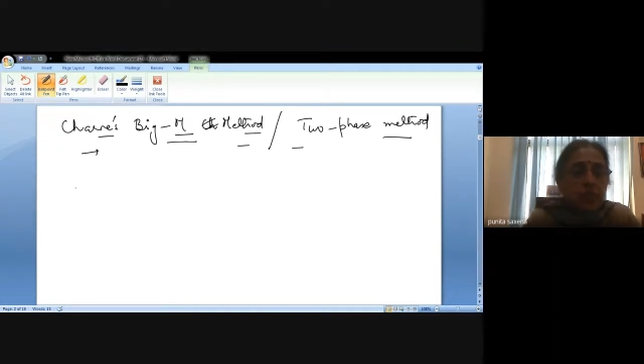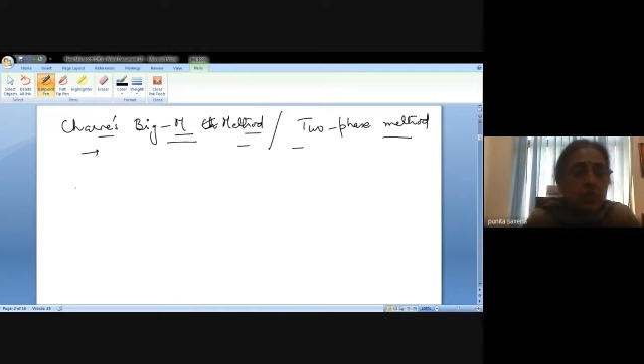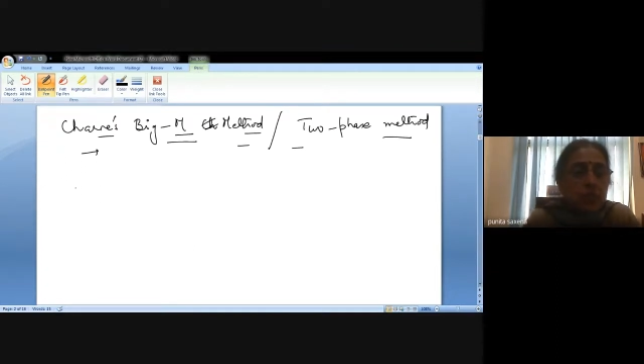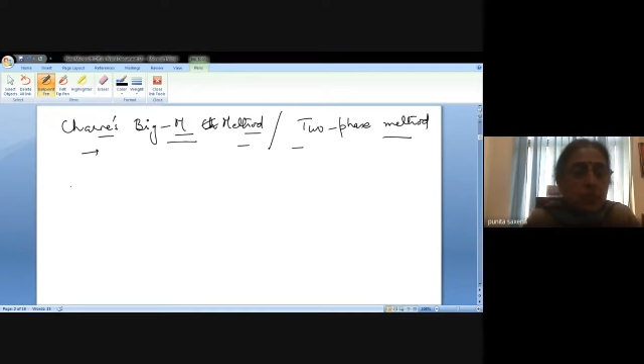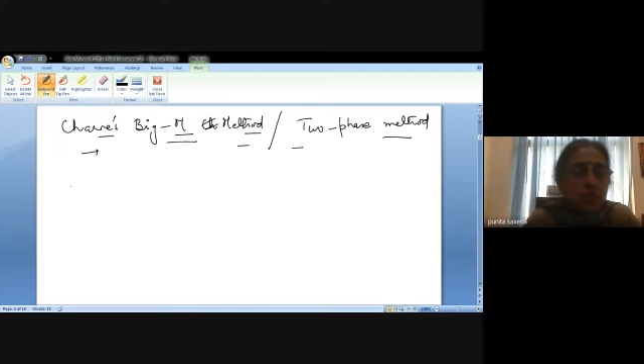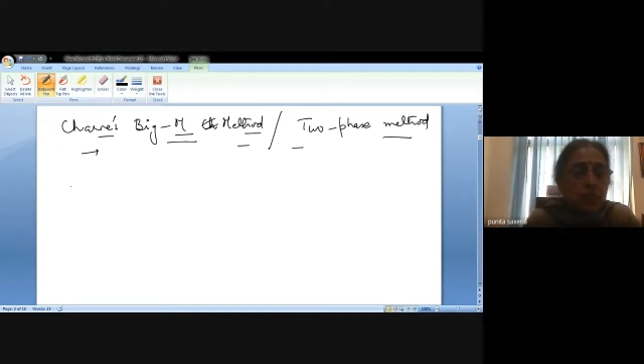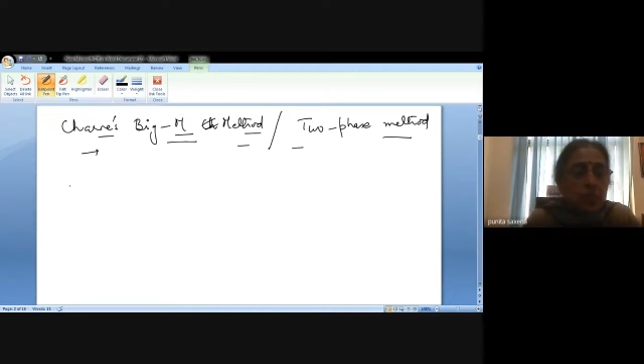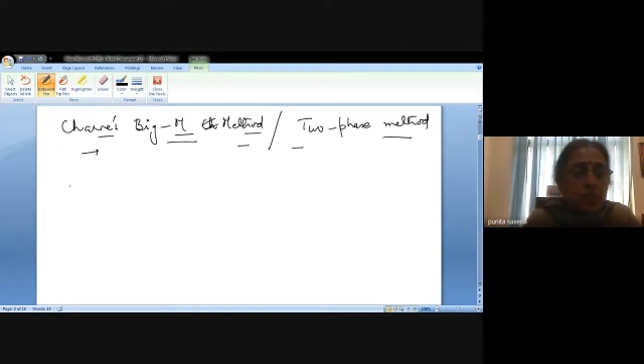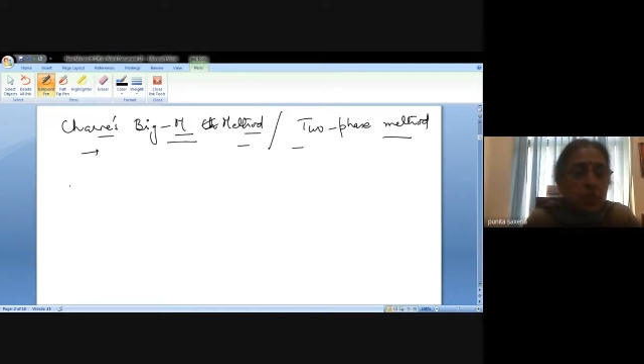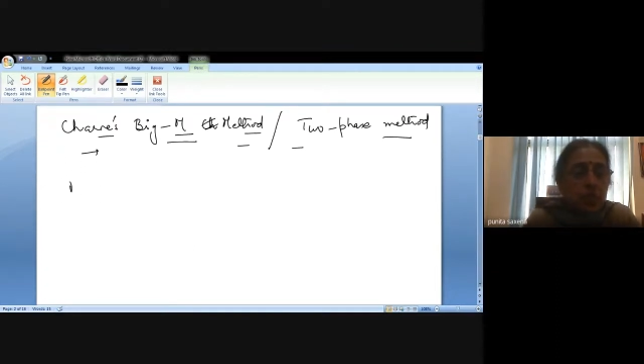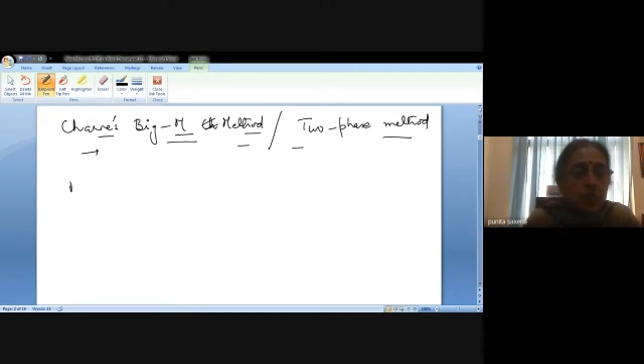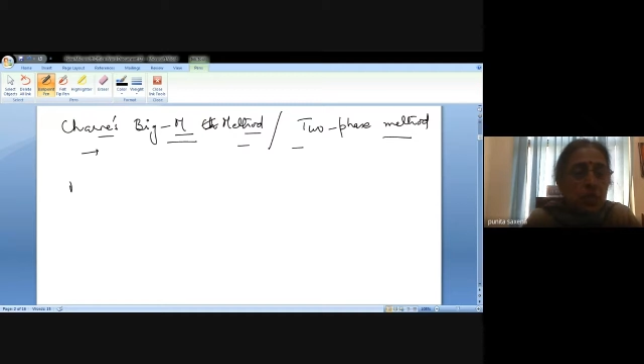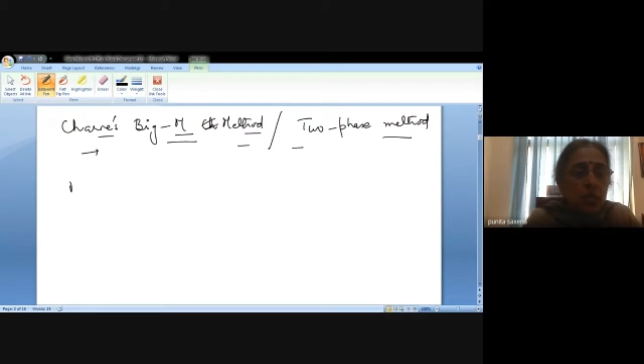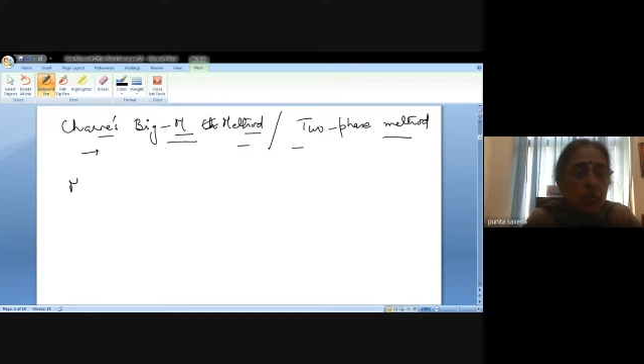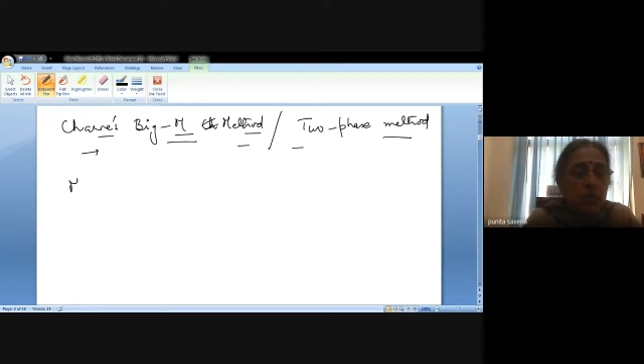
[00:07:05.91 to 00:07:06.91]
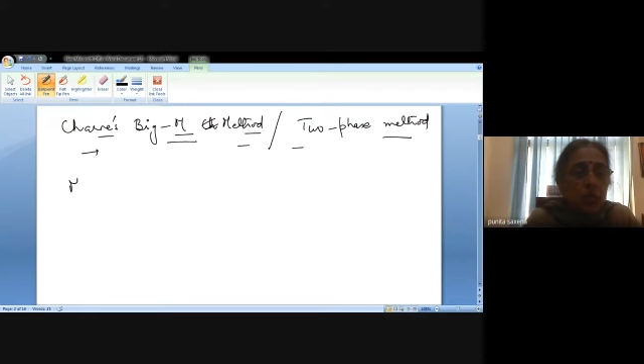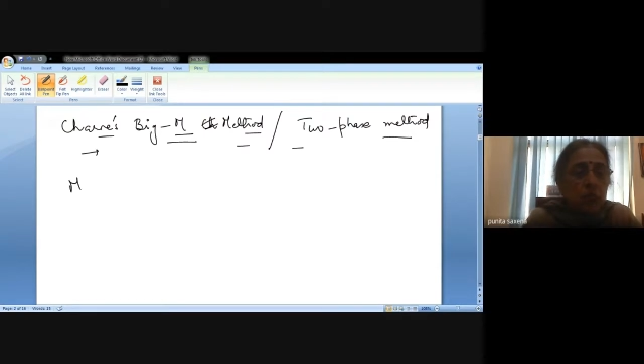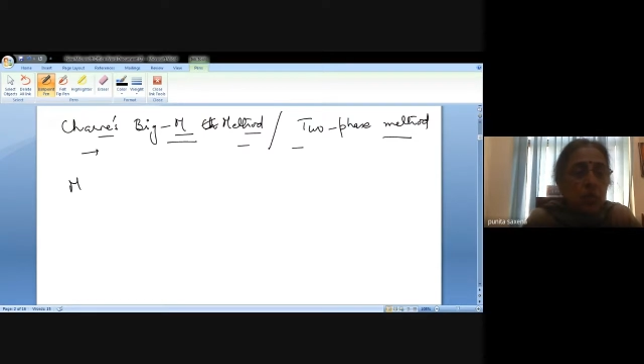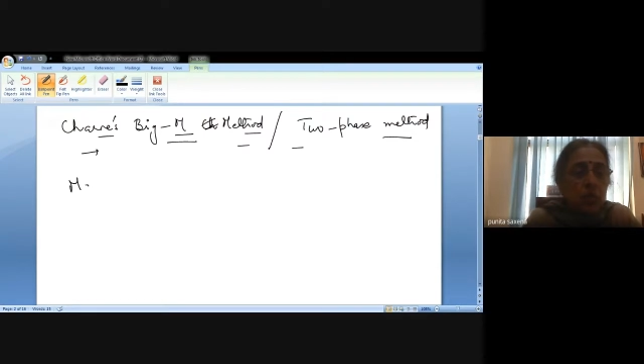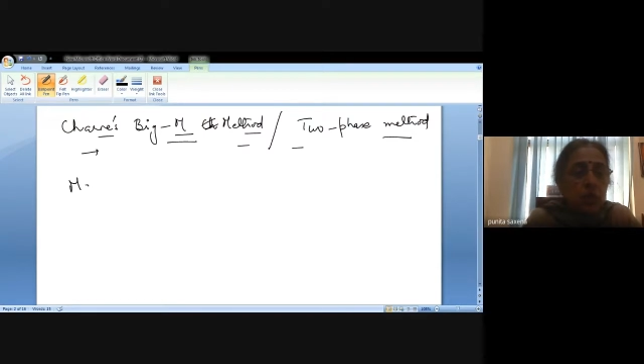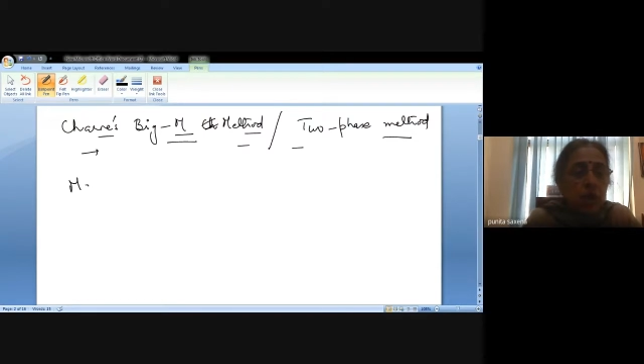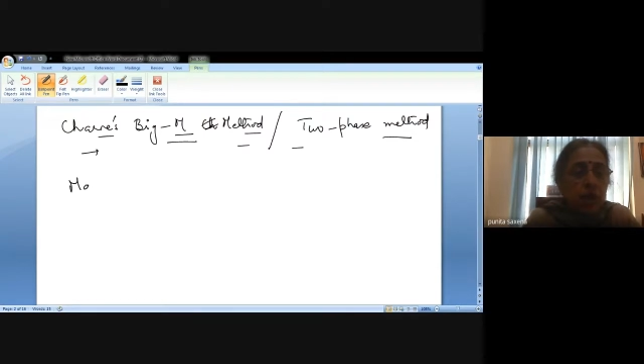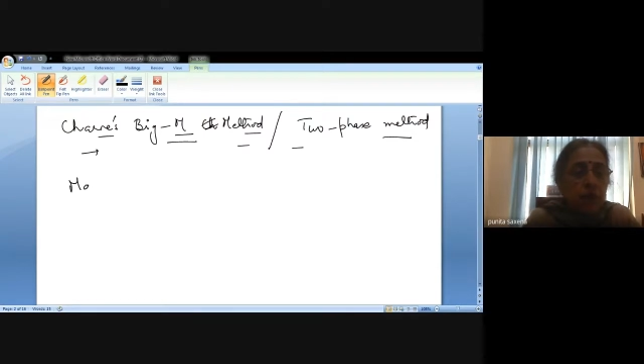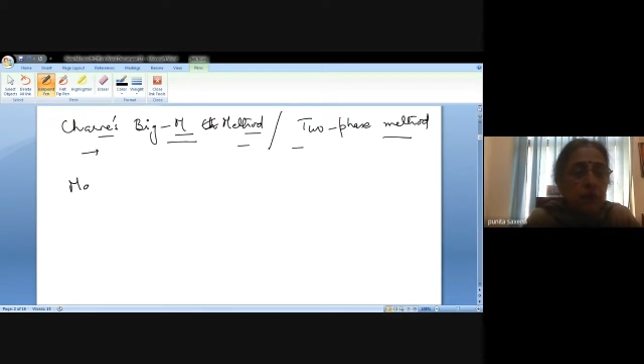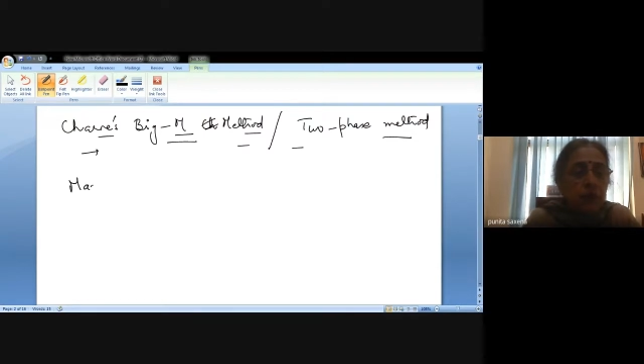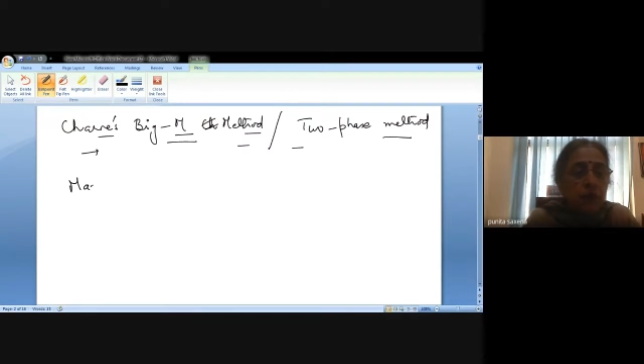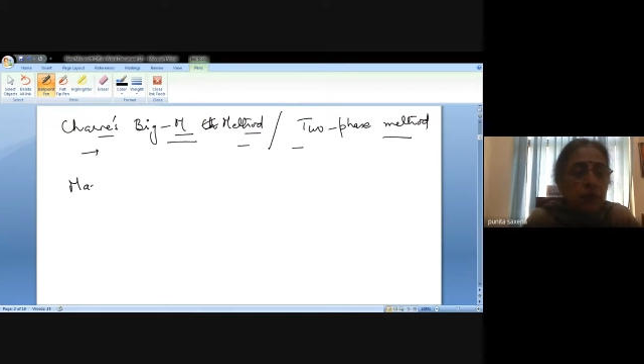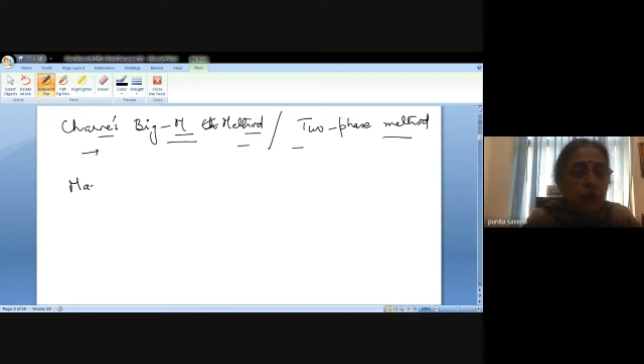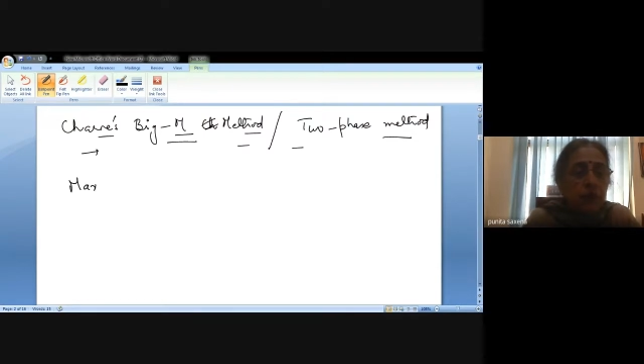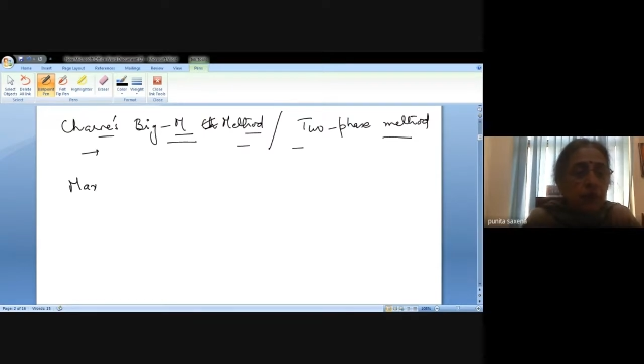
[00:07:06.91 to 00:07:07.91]
supposing you have
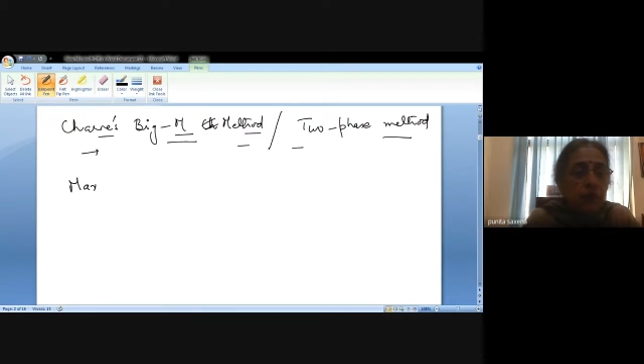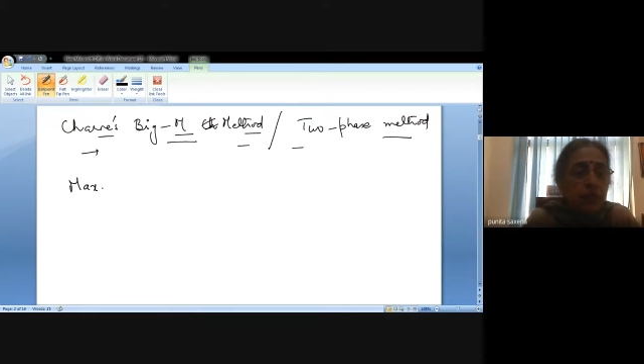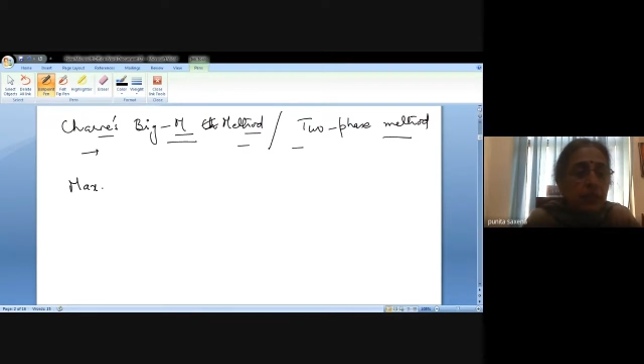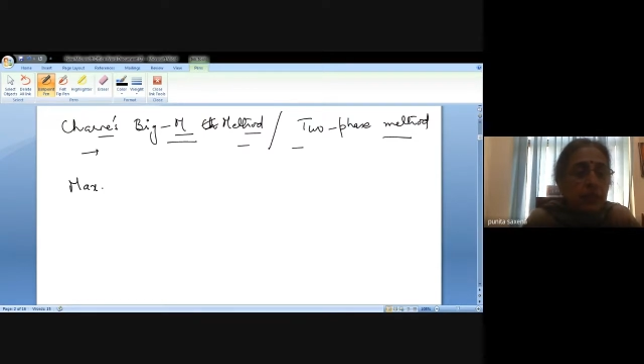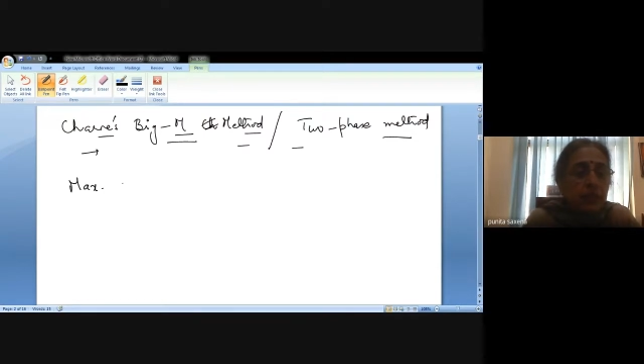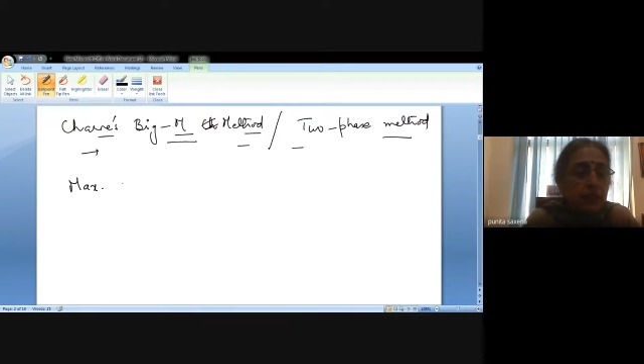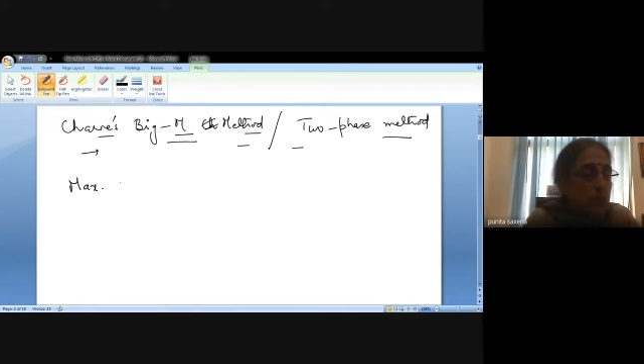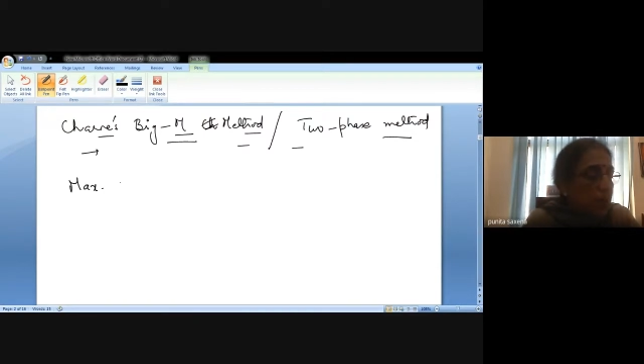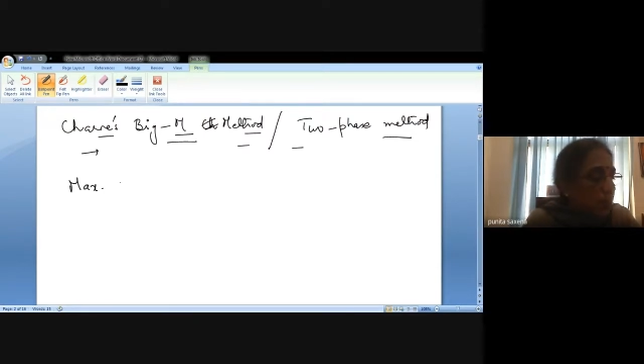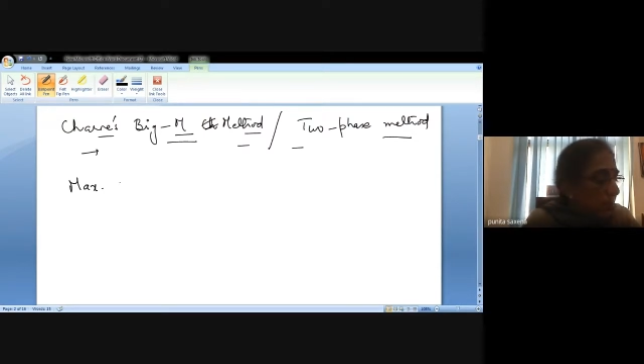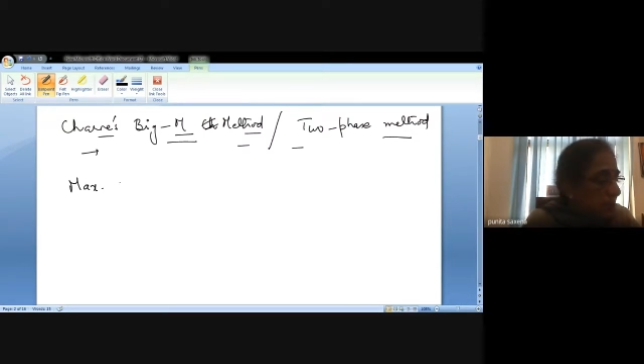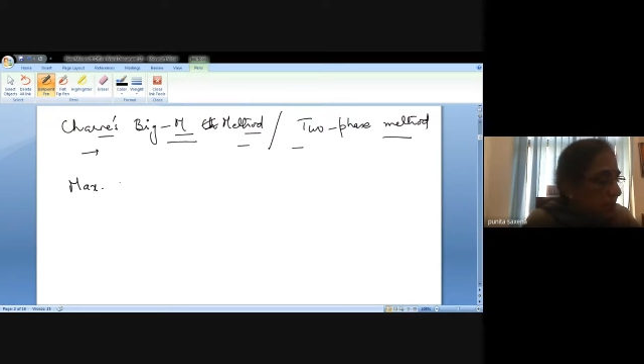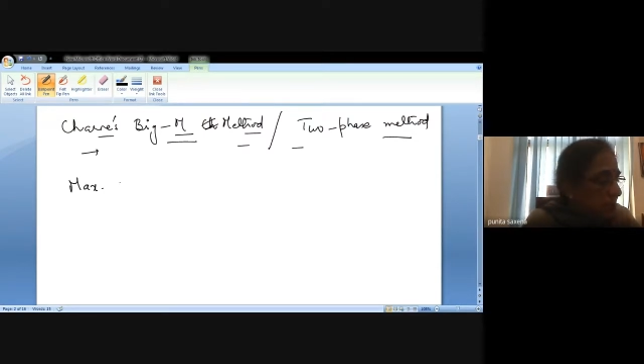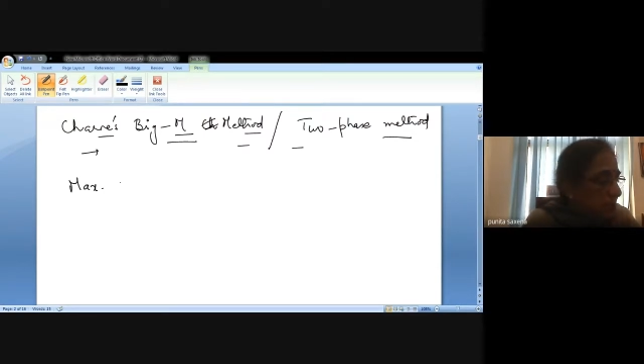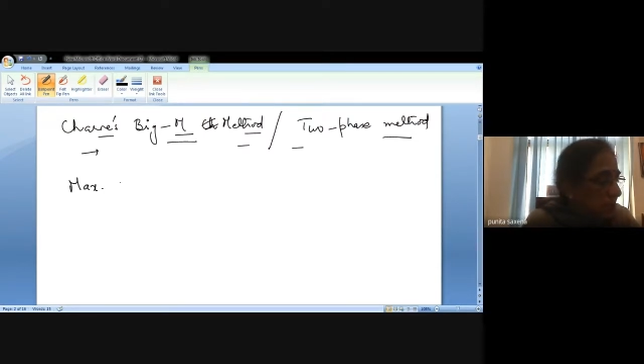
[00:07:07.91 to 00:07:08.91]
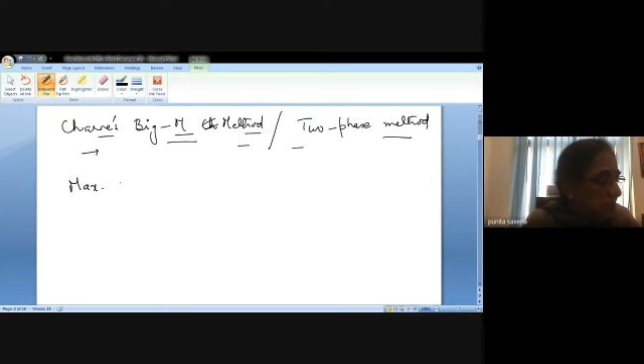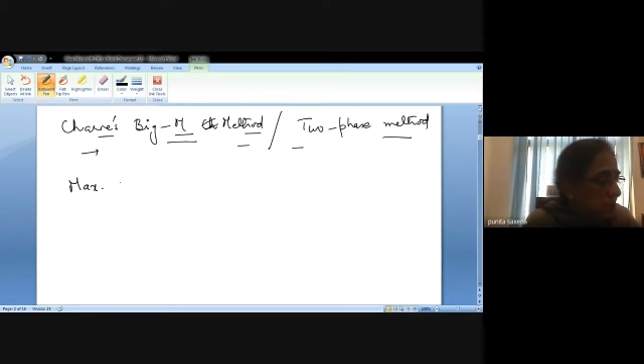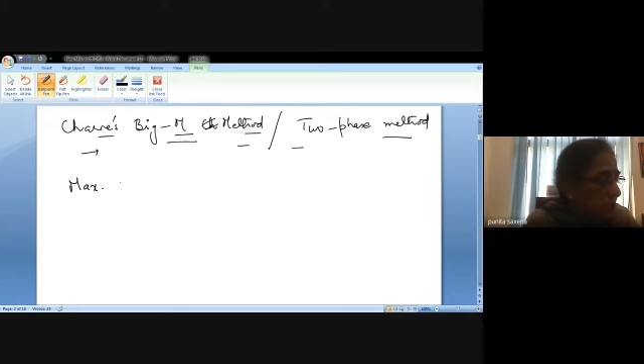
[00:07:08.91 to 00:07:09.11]
to maximize